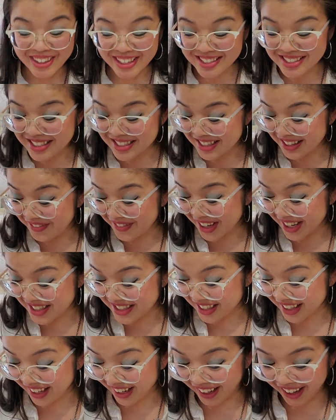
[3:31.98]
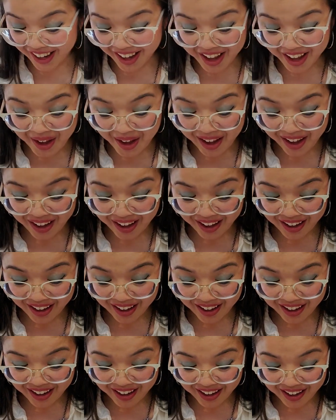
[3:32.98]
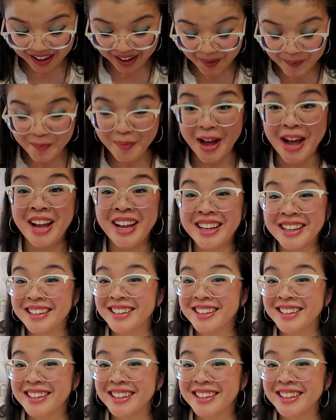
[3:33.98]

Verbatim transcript: This is amazing. My,